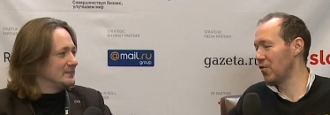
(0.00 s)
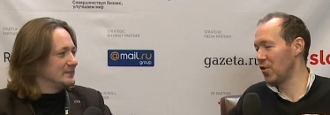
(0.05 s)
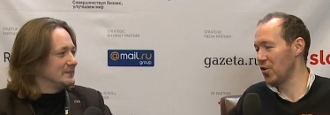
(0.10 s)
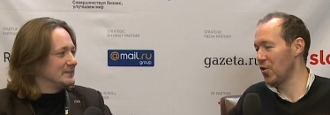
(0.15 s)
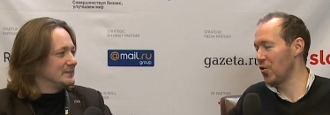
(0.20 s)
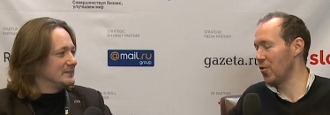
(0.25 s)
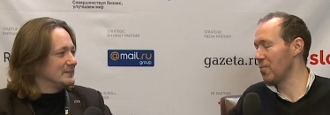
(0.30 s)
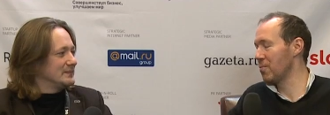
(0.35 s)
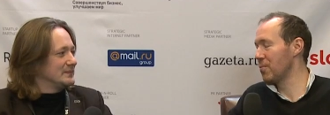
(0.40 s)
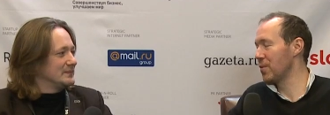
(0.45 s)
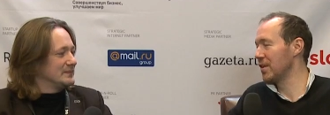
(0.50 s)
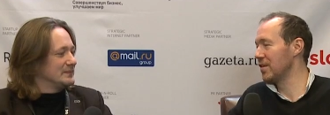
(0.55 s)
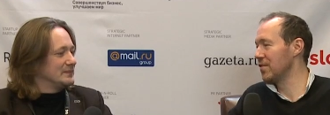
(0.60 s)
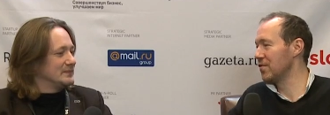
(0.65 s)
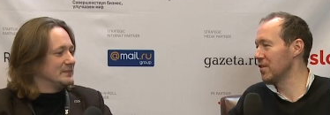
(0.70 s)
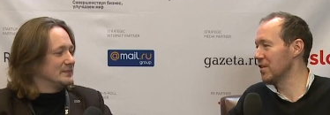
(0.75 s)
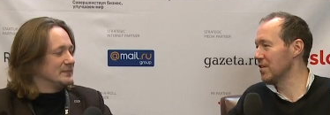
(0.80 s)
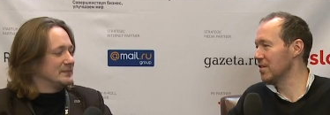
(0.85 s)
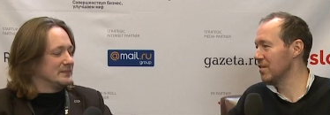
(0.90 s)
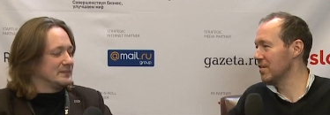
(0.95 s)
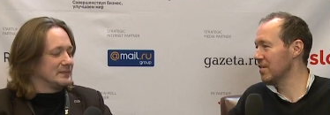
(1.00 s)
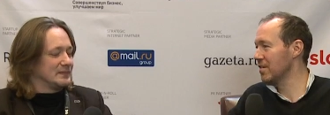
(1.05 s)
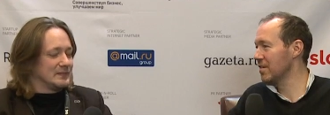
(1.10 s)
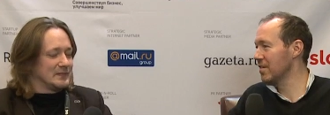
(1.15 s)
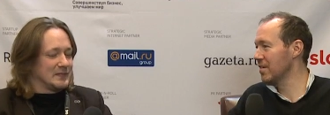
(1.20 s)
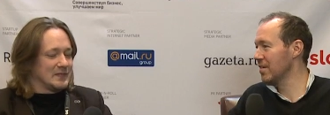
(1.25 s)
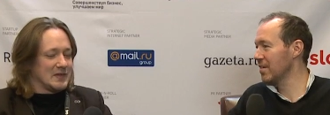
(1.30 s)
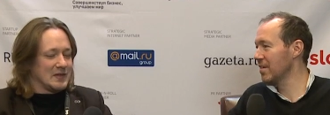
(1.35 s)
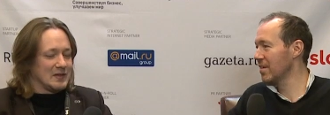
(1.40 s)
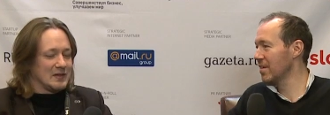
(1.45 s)
Speaker 1: for your own benefit.
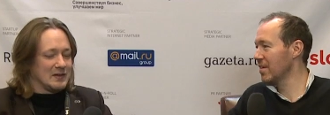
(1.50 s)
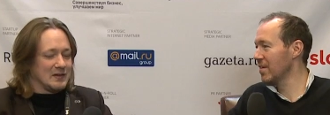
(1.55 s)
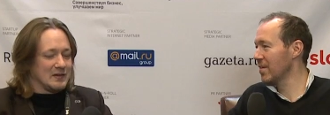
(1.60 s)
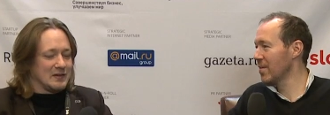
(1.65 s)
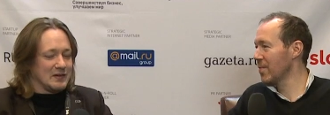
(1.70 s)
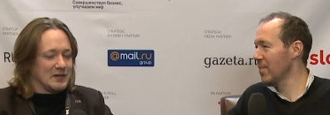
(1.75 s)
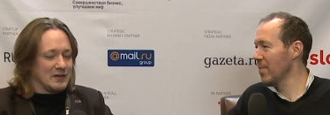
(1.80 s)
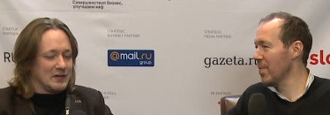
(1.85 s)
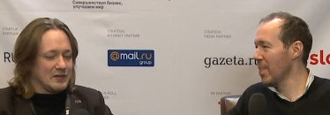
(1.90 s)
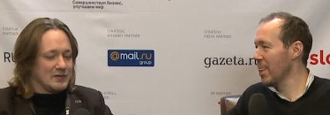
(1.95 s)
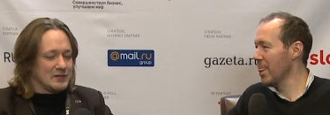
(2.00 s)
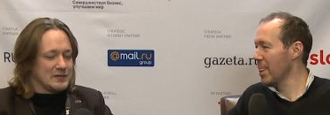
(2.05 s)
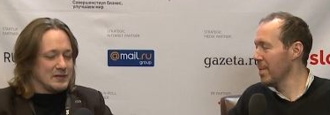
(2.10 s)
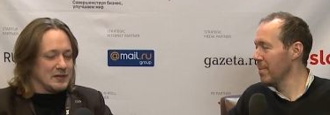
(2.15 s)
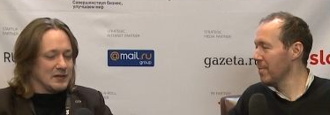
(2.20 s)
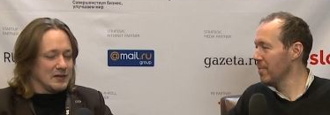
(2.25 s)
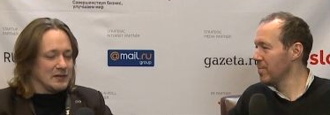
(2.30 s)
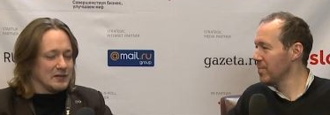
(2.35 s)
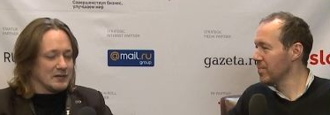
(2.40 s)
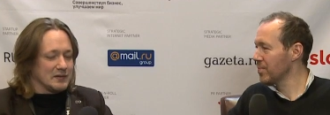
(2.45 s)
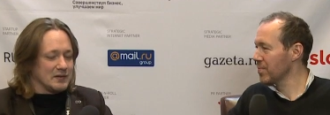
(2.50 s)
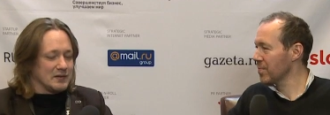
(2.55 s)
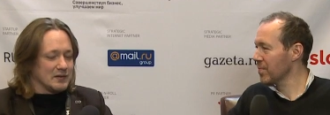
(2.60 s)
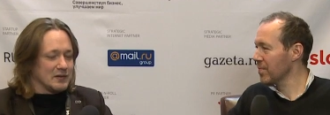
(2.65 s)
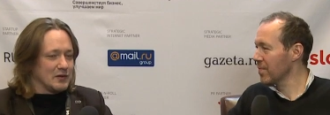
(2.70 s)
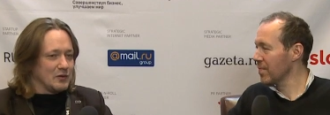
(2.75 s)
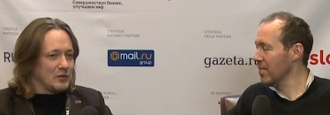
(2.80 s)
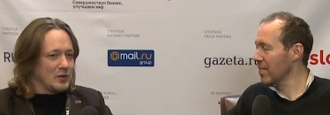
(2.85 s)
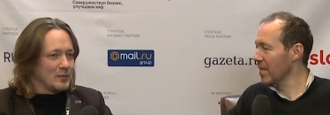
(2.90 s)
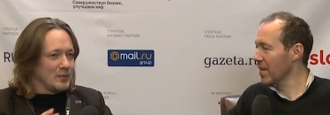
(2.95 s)
Speaker 2: Interesting. And uh,
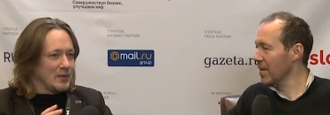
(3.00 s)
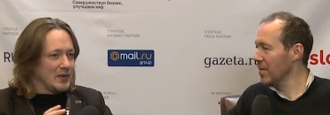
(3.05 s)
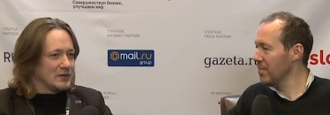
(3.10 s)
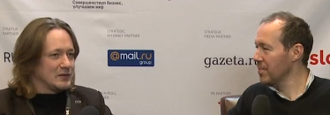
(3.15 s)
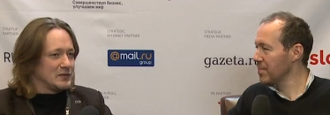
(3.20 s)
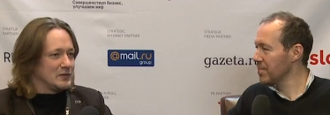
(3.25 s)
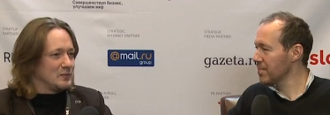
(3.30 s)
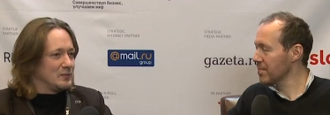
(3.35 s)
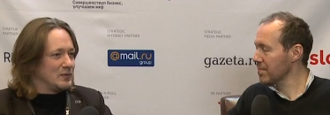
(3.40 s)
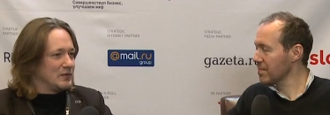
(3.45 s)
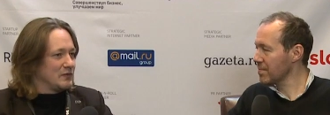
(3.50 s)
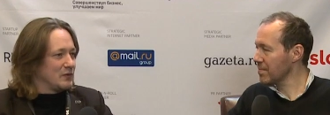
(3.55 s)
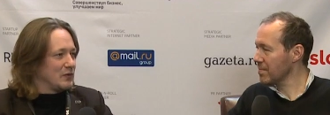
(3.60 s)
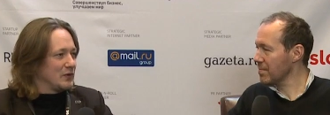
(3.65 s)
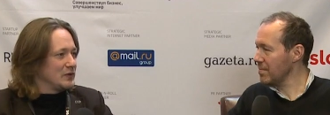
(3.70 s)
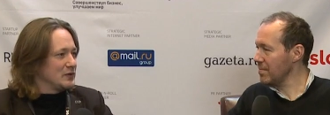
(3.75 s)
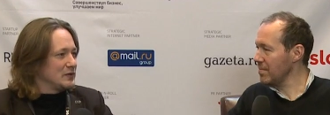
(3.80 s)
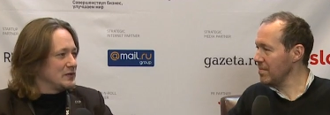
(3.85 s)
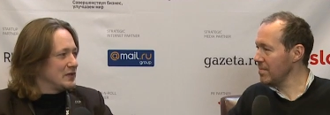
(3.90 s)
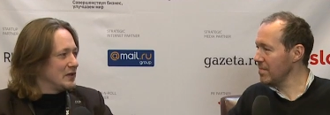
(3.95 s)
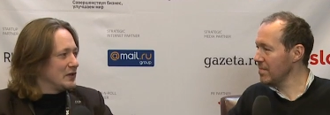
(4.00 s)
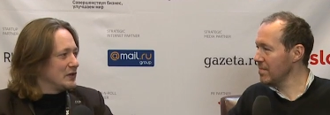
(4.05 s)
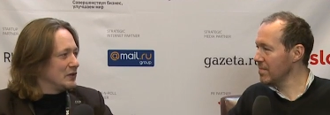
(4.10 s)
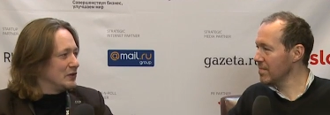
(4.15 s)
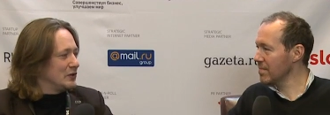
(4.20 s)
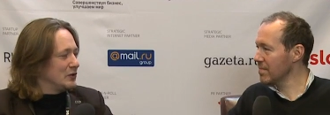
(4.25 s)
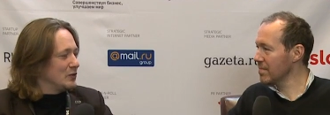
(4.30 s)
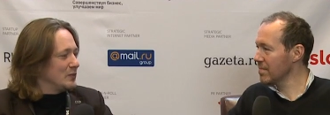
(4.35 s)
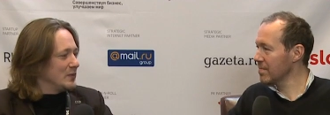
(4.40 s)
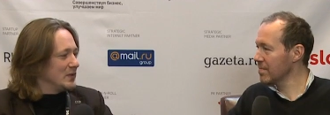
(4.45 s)
going back to before you started
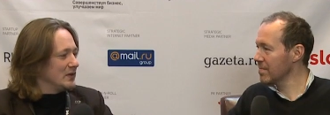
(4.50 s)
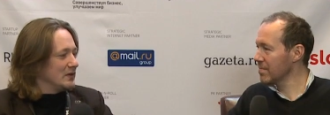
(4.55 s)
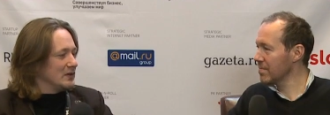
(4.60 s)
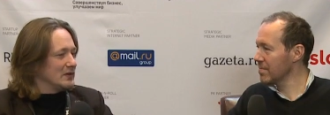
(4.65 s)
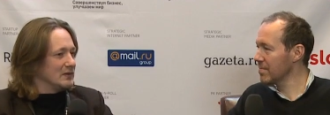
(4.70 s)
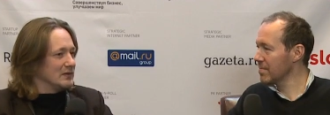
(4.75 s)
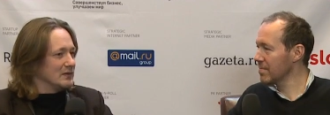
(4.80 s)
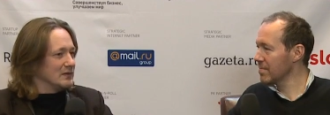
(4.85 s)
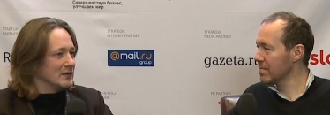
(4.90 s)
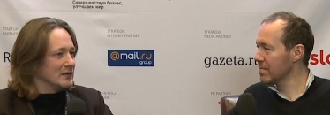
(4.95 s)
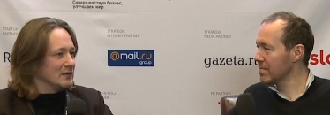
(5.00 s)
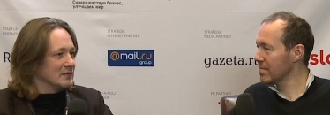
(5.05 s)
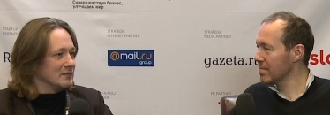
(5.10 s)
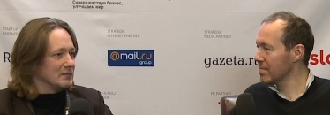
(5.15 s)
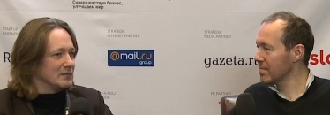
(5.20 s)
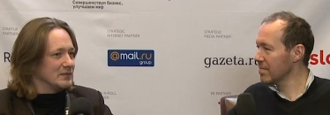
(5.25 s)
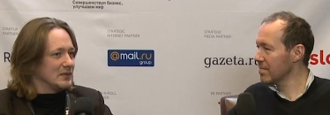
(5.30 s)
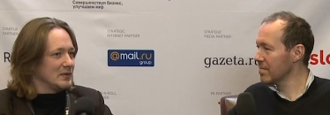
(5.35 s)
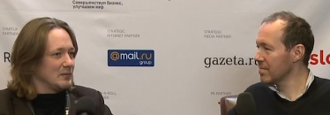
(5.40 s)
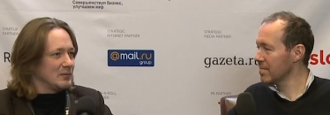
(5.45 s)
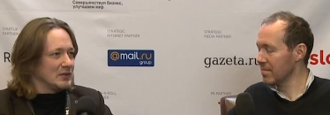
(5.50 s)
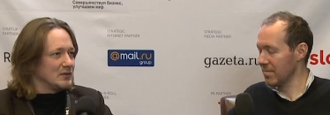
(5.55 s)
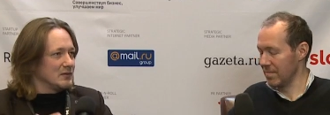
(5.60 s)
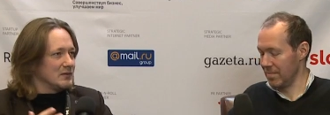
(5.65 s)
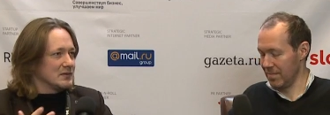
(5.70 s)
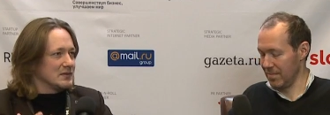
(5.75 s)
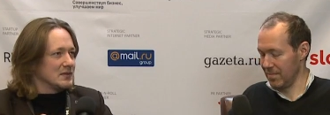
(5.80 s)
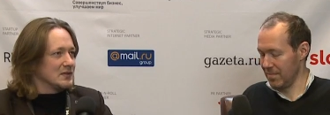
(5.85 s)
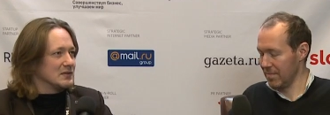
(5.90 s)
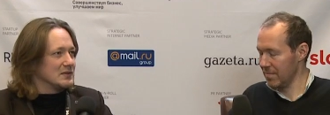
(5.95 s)
Lumi, uh,
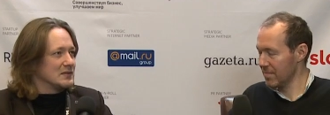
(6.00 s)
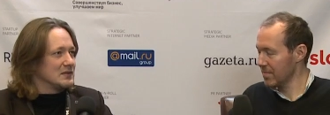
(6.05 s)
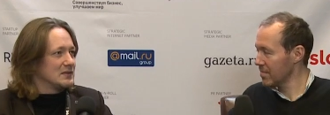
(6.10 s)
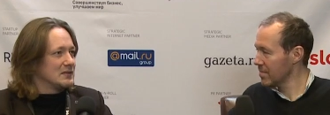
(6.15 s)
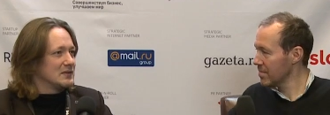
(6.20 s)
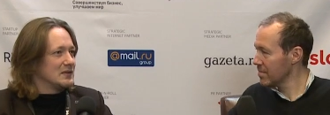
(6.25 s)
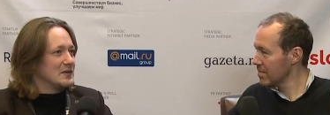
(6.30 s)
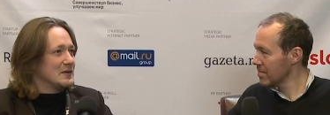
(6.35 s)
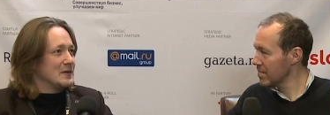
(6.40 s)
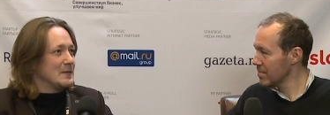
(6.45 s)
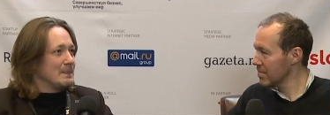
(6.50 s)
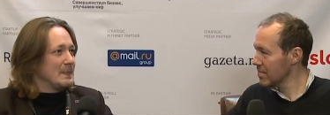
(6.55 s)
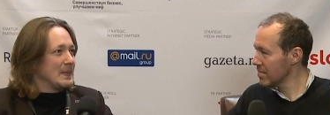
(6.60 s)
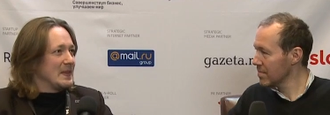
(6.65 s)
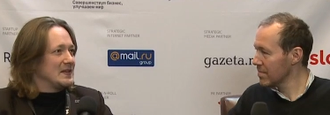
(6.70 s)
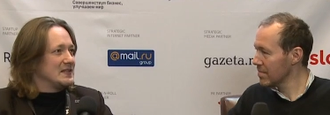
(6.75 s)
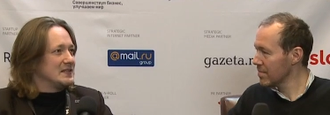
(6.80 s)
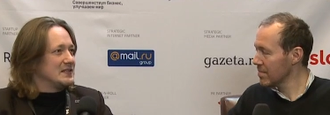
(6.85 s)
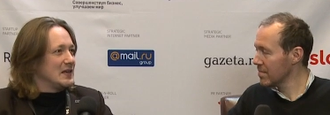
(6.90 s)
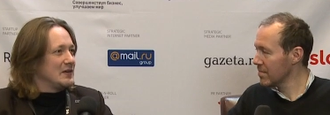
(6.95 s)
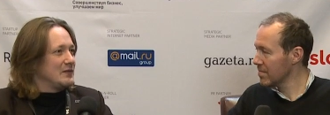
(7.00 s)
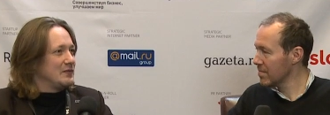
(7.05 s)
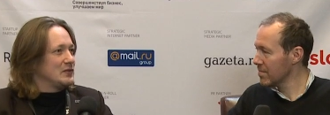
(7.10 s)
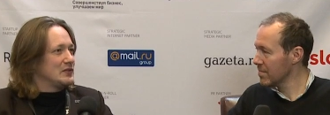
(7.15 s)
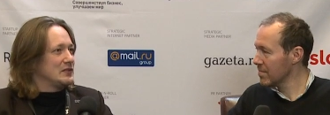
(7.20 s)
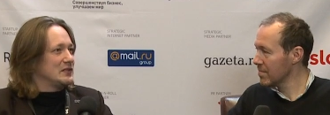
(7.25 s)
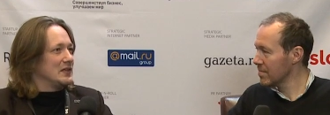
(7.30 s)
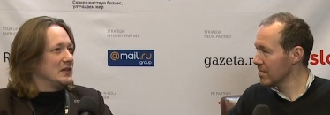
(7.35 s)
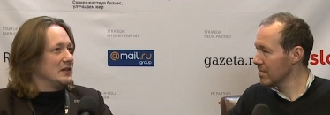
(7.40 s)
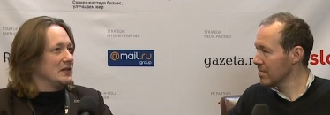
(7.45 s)
it's safe to
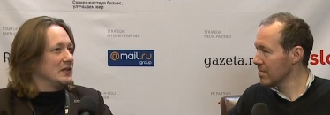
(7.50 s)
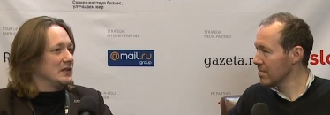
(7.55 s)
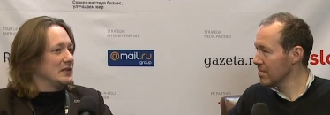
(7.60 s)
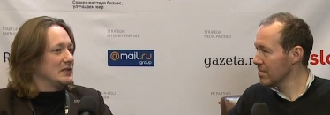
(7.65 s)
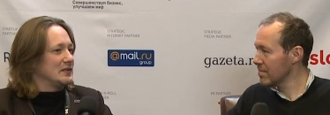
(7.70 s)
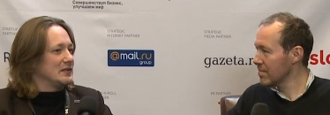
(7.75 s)
say that